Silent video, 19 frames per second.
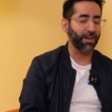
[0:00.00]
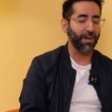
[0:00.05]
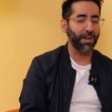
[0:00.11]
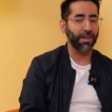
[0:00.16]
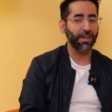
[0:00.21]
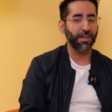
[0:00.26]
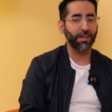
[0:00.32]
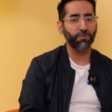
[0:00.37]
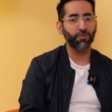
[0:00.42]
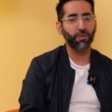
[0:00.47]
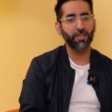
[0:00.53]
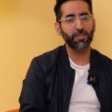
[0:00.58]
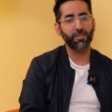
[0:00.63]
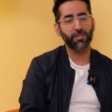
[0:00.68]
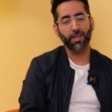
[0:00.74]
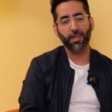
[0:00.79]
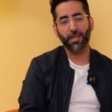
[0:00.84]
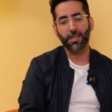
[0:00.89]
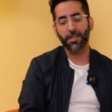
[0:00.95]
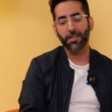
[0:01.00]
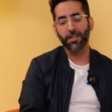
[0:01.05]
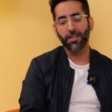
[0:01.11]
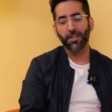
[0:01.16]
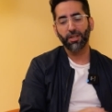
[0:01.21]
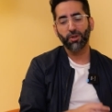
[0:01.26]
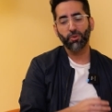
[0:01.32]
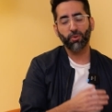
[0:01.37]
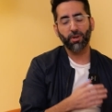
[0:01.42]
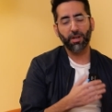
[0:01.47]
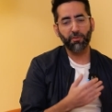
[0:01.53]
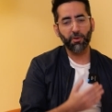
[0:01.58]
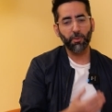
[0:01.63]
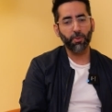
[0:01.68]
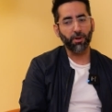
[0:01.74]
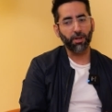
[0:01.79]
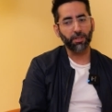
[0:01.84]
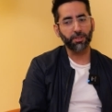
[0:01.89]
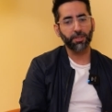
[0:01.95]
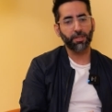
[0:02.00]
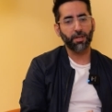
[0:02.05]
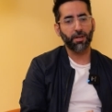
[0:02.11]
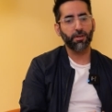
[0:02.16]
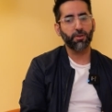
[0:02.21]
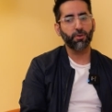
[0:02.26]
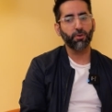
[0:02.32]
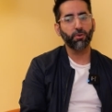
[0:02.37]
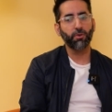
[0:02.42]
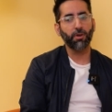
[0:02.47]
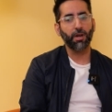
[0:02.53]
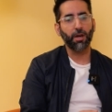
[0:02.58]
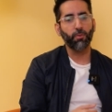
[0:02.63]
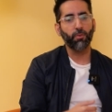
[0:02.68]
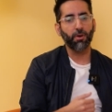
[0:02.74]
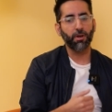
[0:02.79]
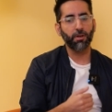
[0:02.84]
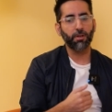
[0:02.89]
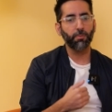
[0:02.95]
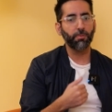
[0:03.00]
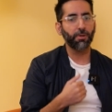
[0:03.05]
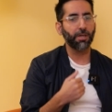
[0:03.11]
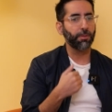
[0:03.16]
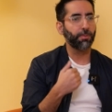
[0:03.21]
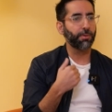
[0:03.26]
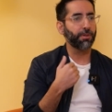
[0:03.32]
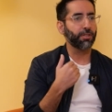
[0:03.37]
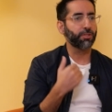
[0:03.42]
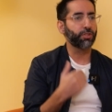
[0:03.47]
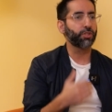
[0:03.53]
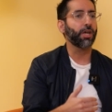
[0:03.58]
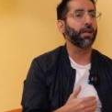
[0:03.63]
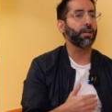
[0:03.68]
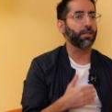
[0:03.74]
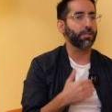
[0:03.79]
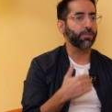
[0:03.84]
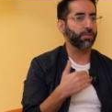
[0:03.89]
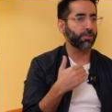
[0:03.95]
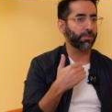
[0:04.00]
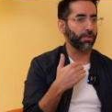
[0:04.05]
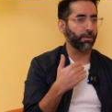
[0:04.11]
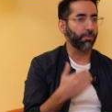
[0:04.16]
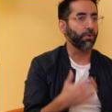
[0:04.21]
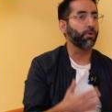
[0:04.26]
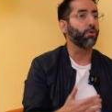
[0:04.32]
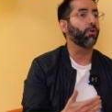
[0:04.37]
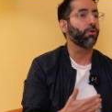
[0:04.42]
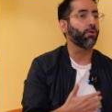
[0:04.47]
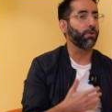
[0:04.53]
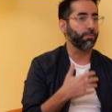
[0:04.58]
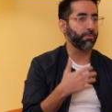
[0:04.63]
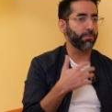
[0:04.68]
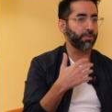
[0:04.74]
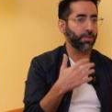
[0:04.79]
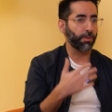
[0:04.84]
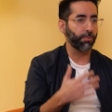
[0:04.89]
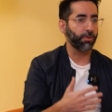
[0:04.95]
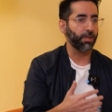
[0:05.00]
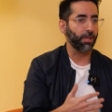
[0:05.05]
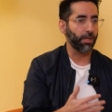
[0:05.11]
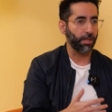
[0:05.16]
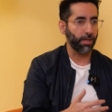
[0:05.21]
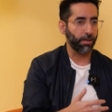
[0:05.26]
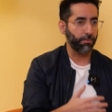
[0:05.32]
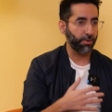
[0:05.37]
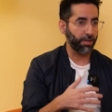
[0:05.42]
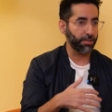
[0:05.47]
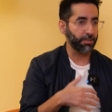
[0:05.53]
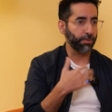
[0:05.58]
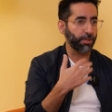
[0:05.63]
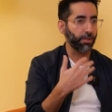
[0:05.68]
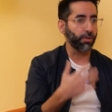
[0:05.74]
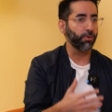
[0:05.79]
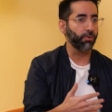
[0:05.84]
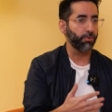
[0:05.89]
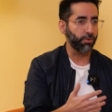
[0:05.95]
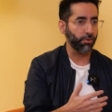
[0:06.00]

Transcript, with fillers: And I have this thing where every project I do, I want to be able to challenge some norm, something, and bring something new